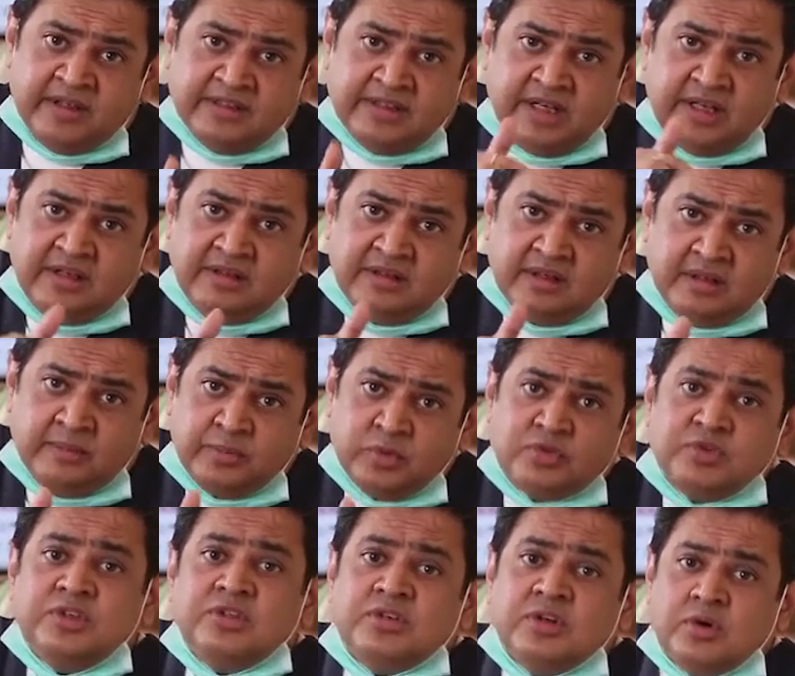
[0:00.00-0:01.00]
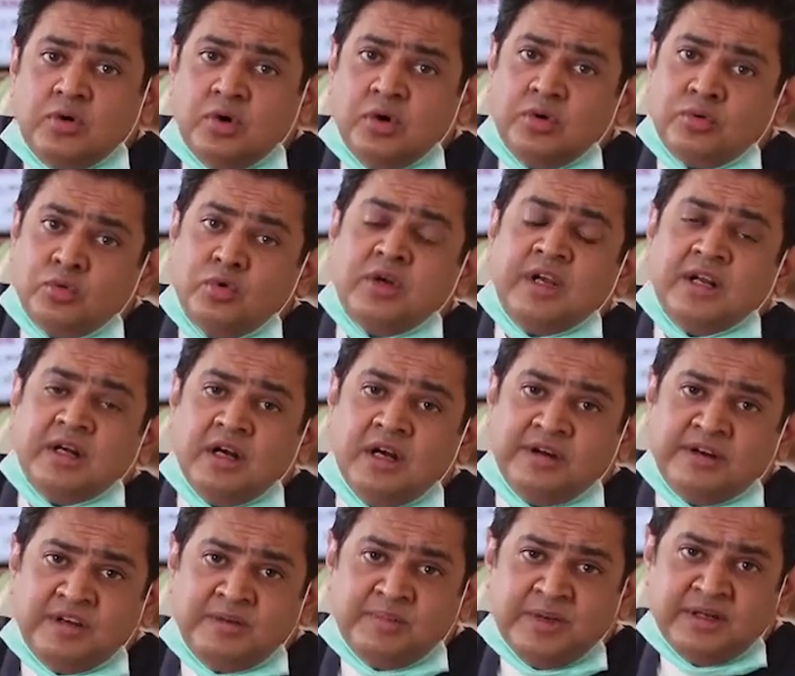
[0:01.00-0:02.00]
then a procedure called root canal
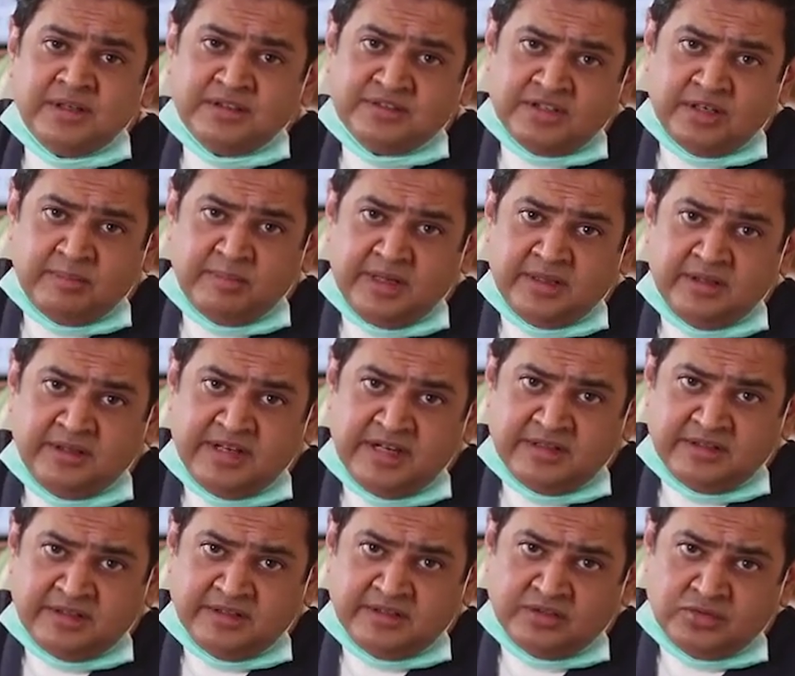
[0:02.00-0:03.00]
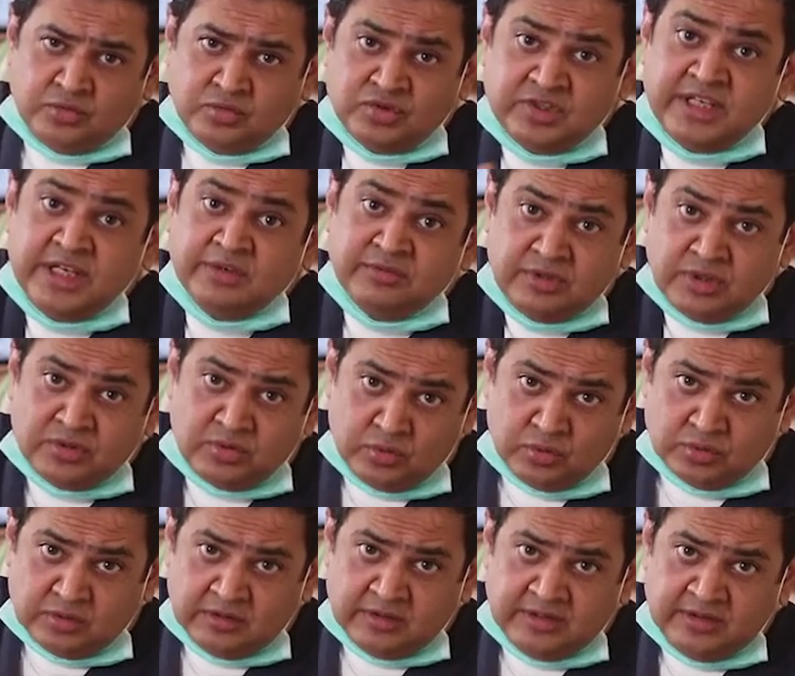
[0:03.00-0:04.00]
treatment is done by the dentist to save the
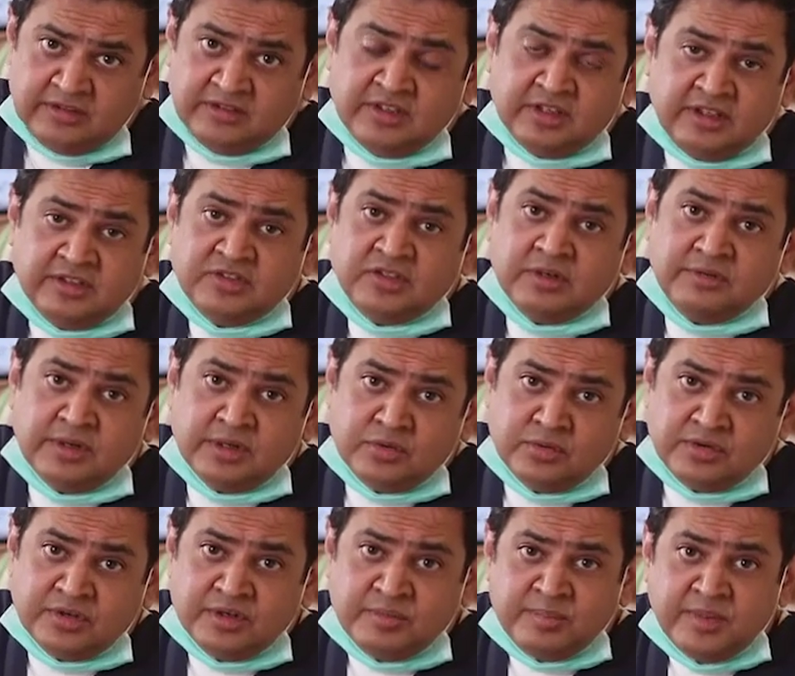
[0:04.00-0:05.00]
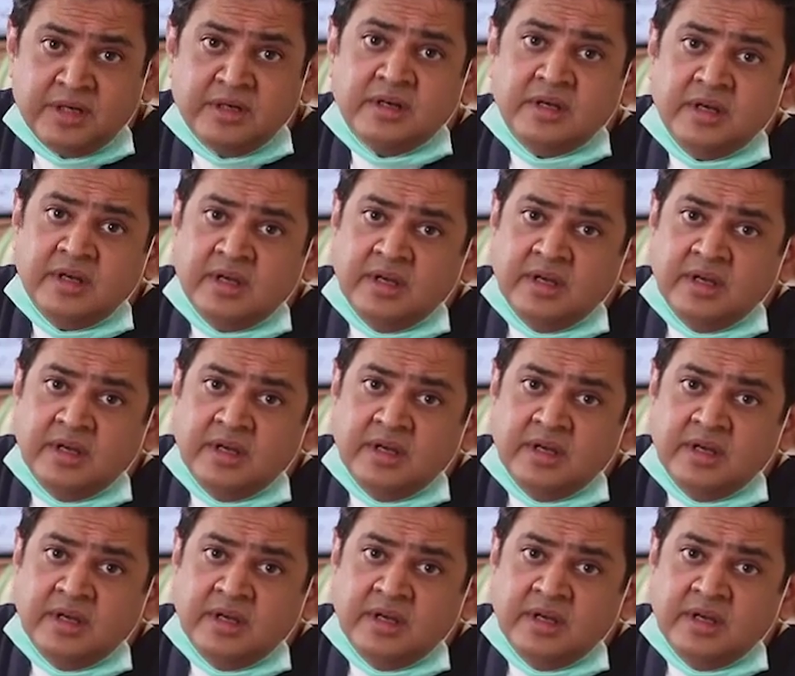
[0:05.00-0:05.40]
tooth. It is a conservative treatment.